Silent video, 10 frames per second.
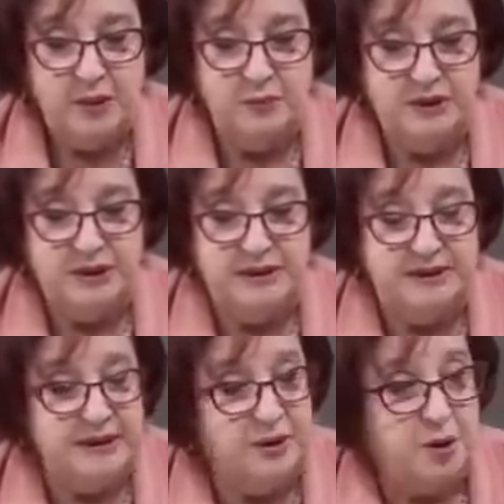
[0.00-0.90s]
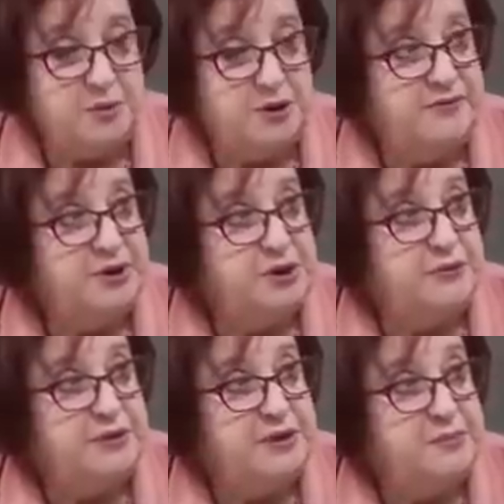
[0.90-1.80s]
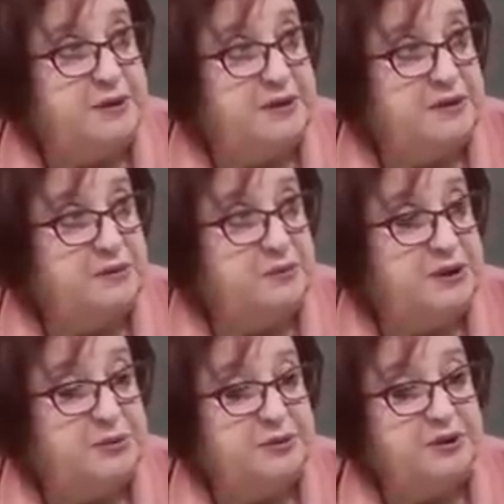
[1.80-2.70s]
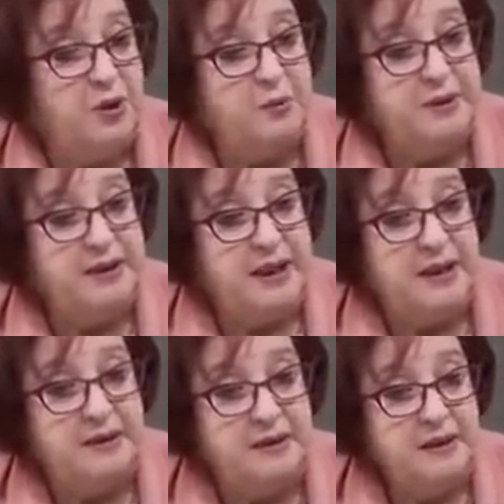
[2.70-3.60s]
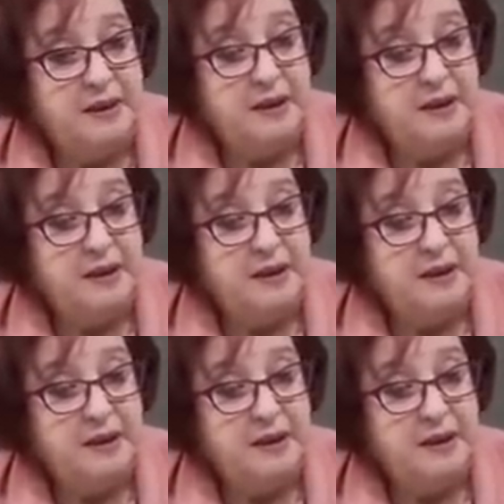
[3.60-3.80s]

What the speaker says: which is the adoption of the Children's Bill, which will not be done